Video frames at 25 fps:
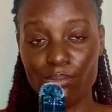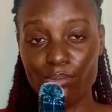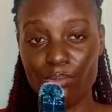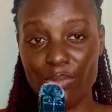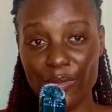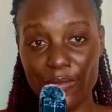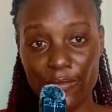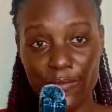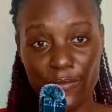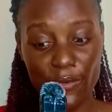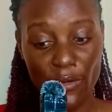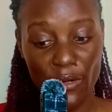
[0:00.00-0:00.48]

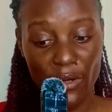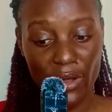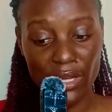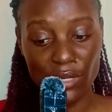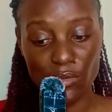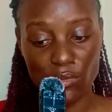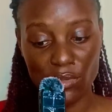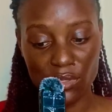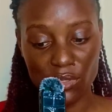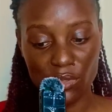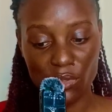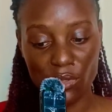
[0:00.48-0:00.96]
before
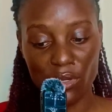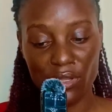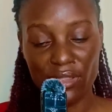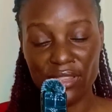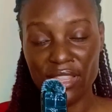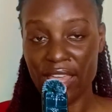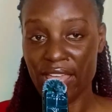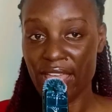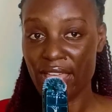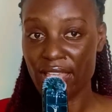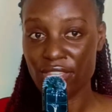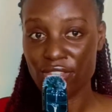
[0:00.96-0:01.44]
it was called
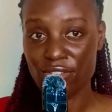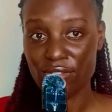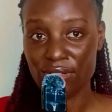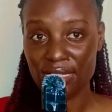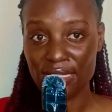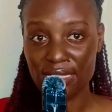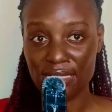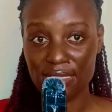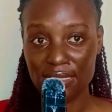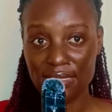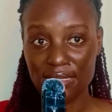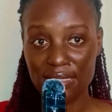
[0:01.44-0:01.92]
the Angel
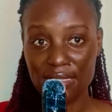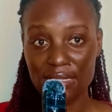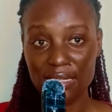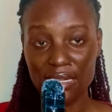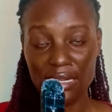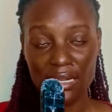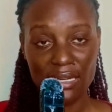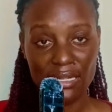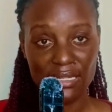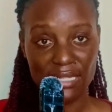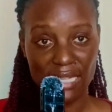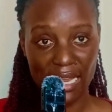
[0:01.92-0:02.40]
List
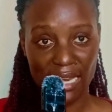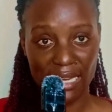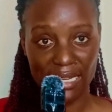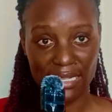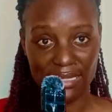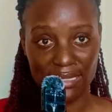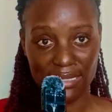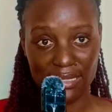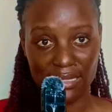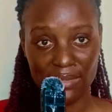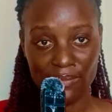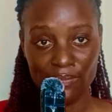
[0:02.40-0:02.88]

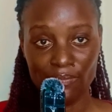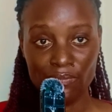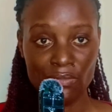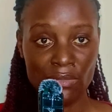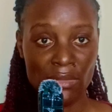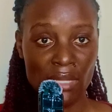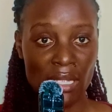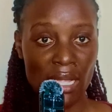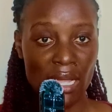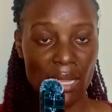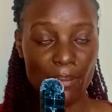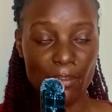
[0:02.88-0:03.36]
Talent,
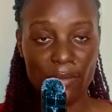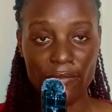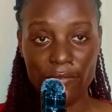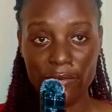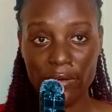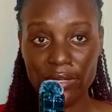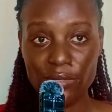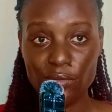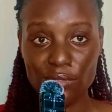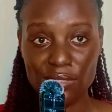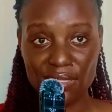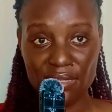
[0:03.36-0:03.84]

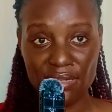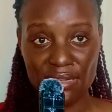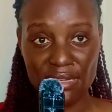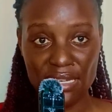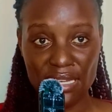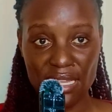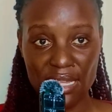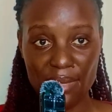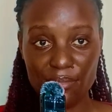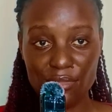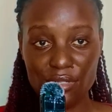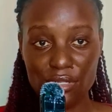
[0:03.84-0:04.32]
before it was
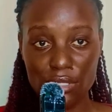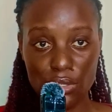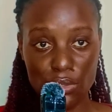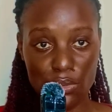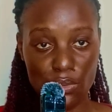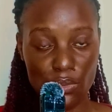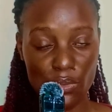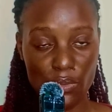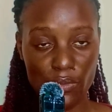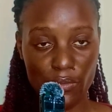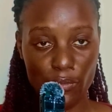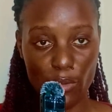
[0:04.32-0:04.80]
renamed
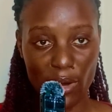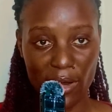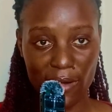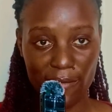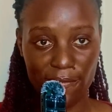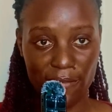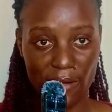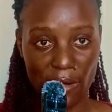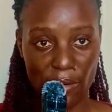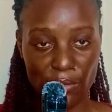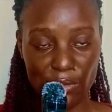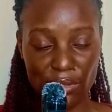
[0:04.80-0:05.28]
to
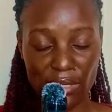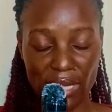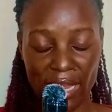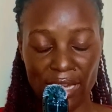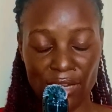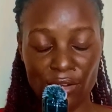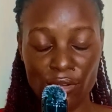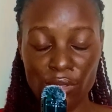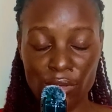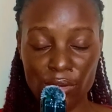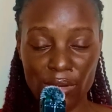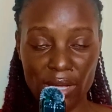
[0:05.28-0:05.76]
Wellfound. I
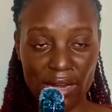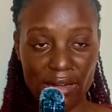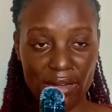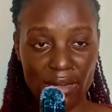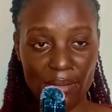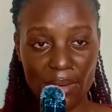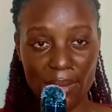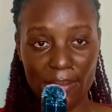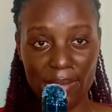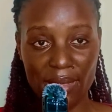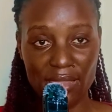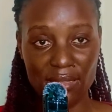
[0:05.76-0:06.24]
know you can
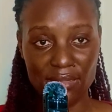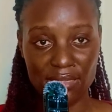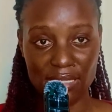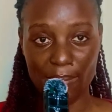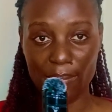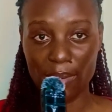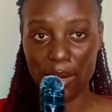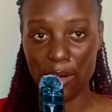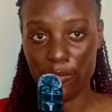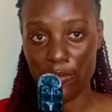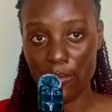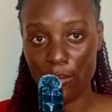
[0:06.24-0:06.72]
remember there's a
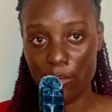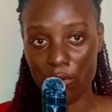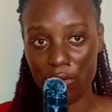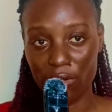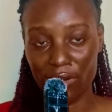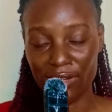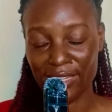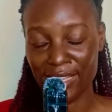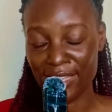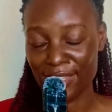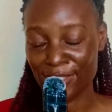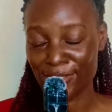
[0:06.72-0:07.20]
platform
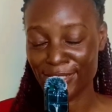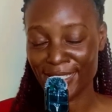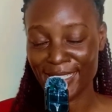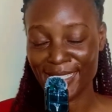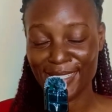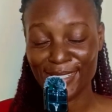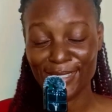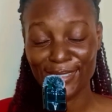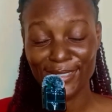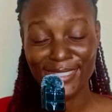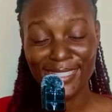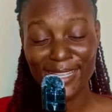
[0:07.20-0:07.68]
called Angel
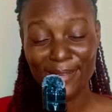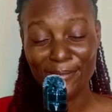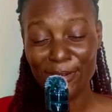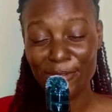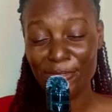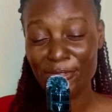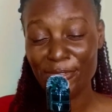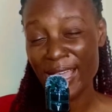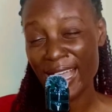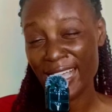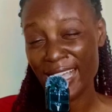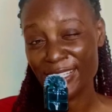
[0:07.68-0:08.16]
List. Or some
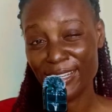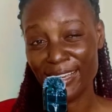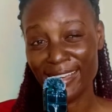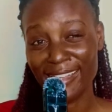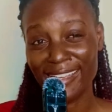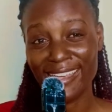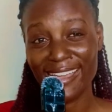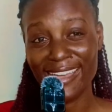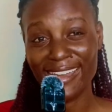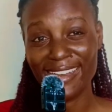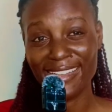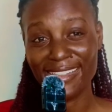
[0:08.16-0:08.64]
of you are
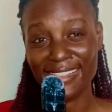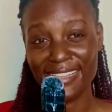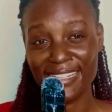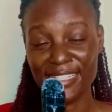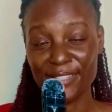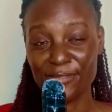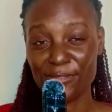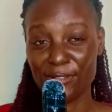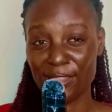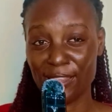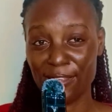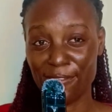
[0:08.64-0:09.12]
actually hearing
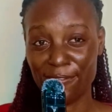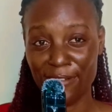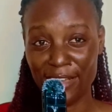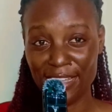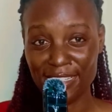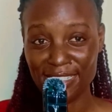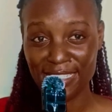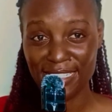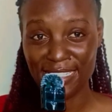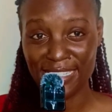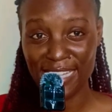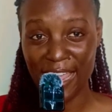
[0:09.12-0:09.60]
this for the
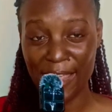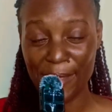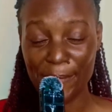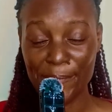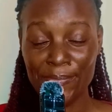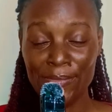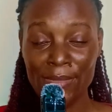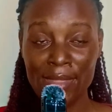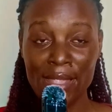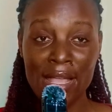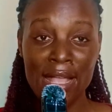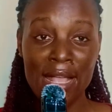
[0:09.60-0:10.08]
first time.
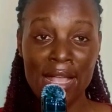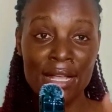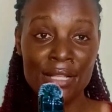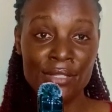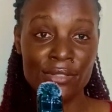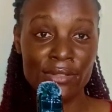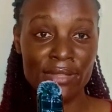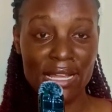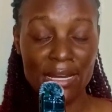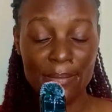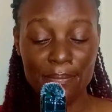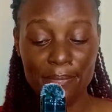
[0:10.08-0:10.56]

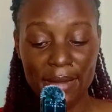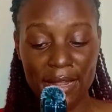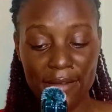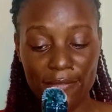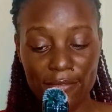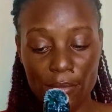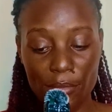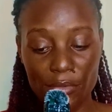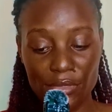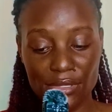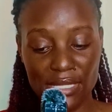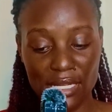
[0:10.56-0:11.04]
So that
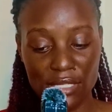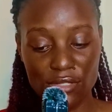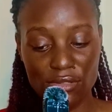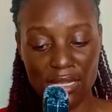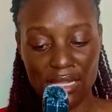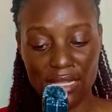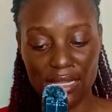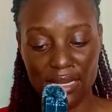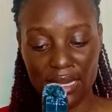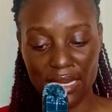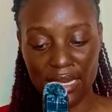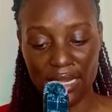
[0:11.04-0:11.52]
platform was
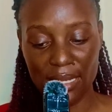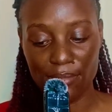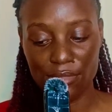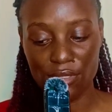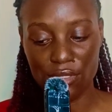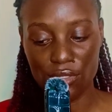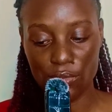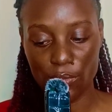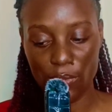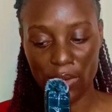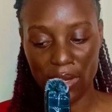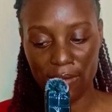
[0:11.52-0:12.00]
actually renamed
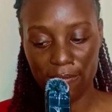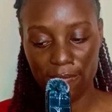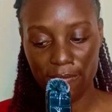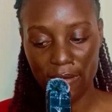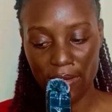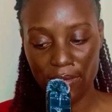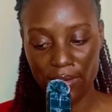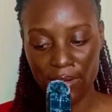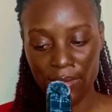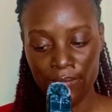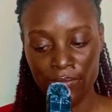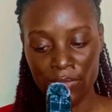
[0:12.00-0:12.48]
to
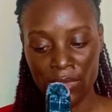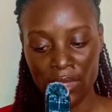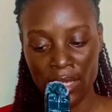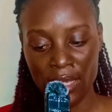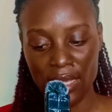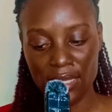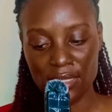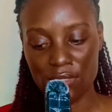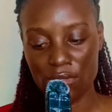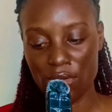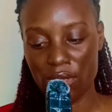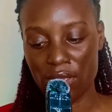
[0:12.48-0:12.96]
Wellfound.
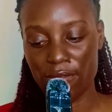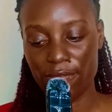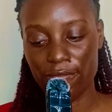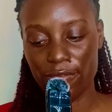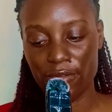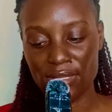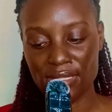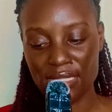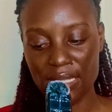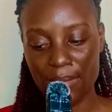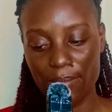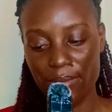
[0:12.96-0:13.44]
And so if
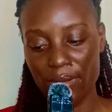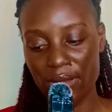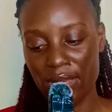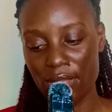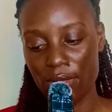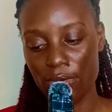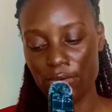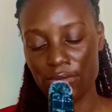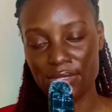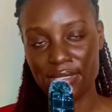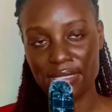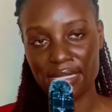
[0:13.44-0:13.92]
you're somebody
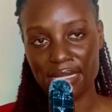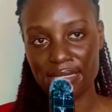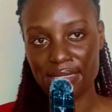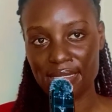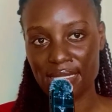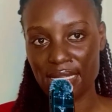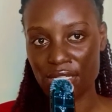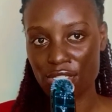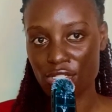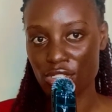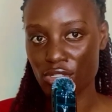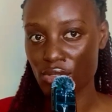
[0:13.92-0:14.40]
who says
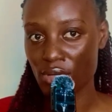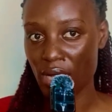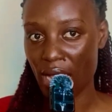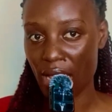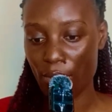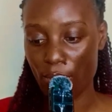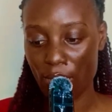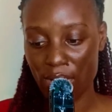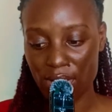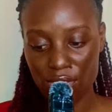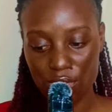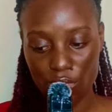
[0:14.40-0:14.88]
that
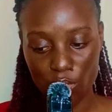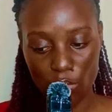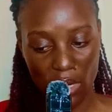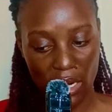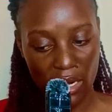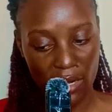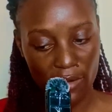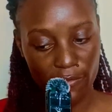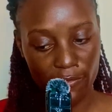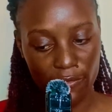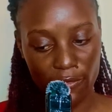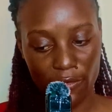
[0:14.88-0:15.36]
I want to
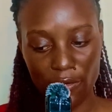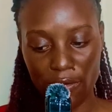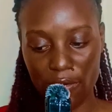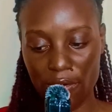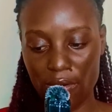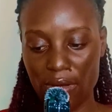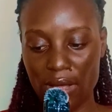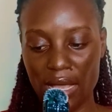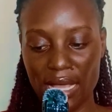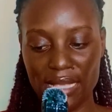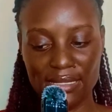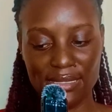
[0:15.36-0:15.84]
work
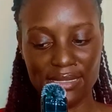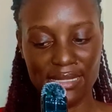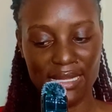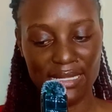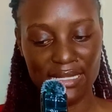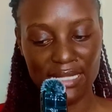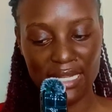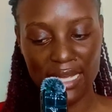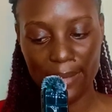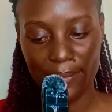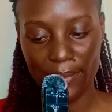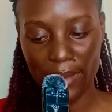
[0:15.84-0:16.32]
for a
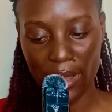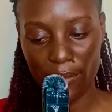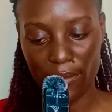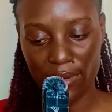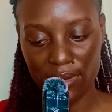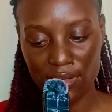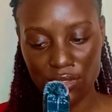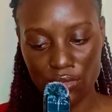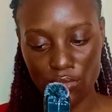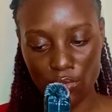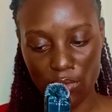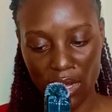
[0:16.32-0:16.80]
startup, I
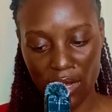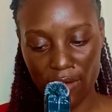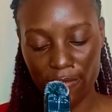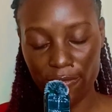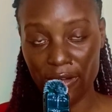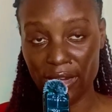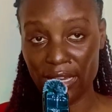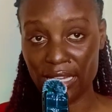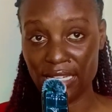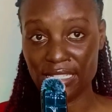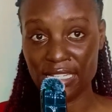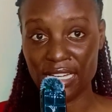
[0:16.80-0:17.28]
want to work
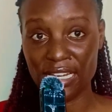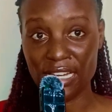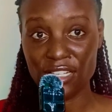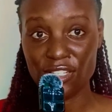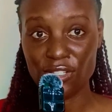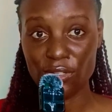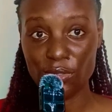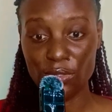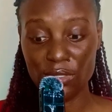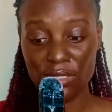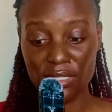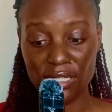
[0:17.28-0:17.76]
for an
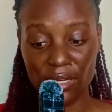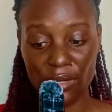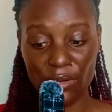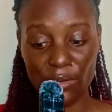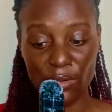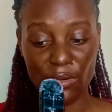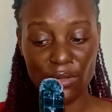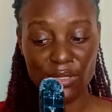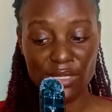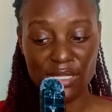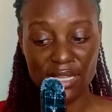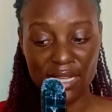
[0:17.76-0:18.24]
international
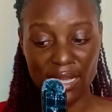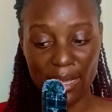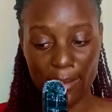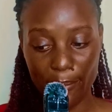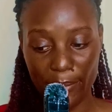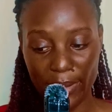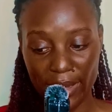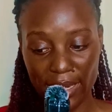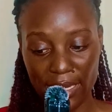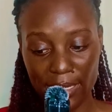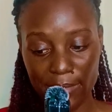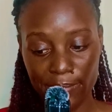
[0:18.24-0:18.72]
technology
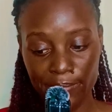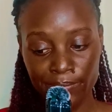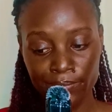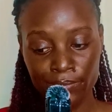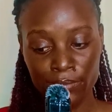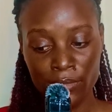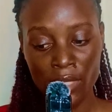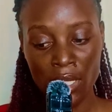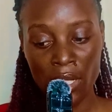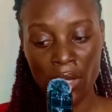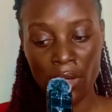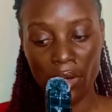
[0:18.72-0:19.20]
company,
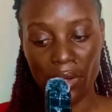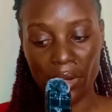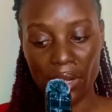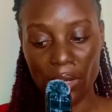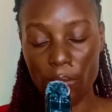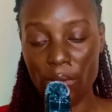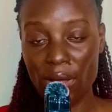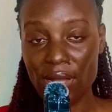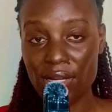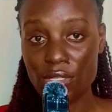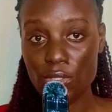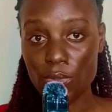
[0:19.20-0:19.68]
or I
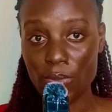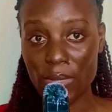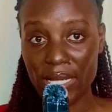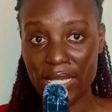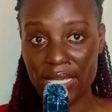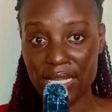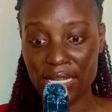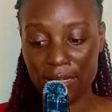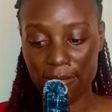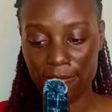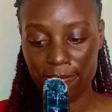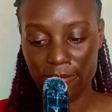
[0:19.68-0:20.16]
want to
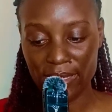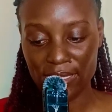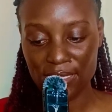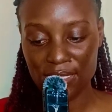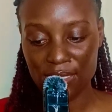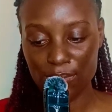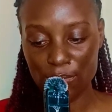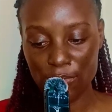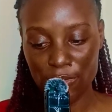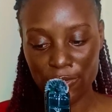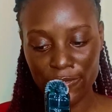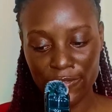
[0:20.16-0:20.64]
work in a
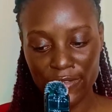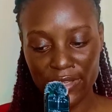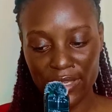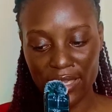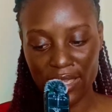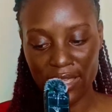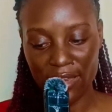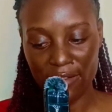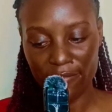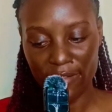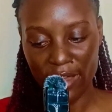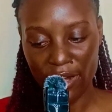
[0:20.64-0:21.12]

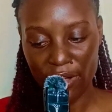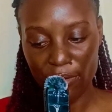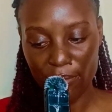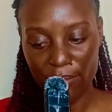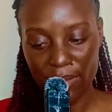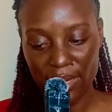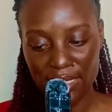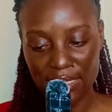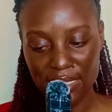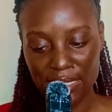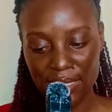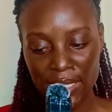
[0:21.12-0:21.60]
fast-moving
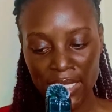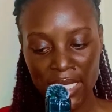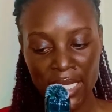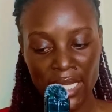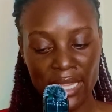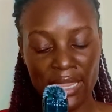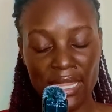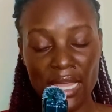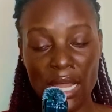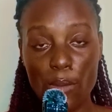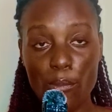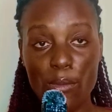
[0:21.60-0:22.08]
environment,
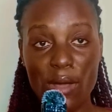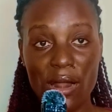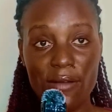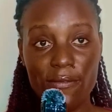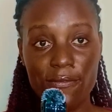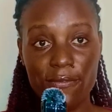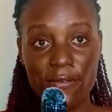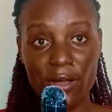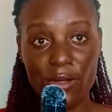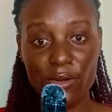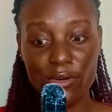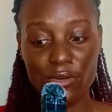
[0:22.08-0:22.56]
then
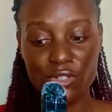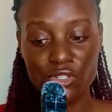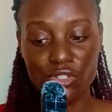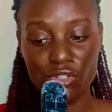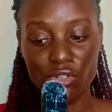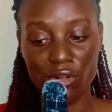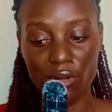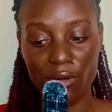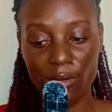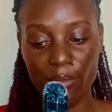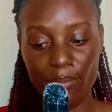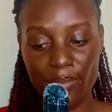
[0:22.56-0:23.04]
Wellfound
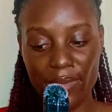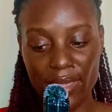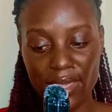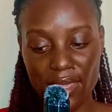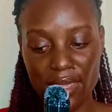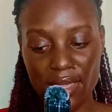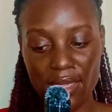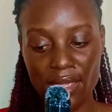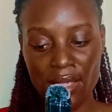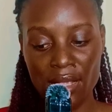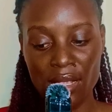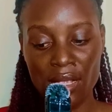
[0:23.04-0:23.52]
should
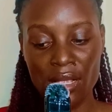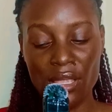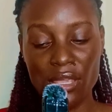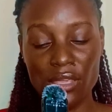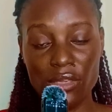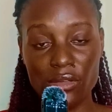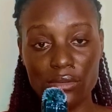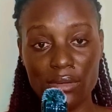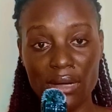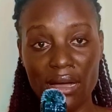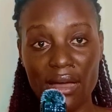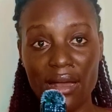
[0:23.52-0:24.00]
be
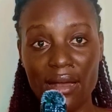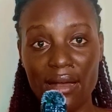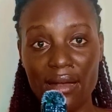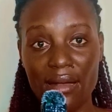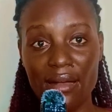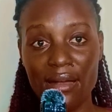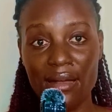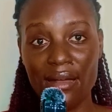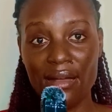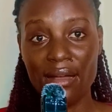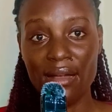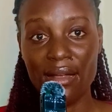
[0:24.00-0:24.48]
your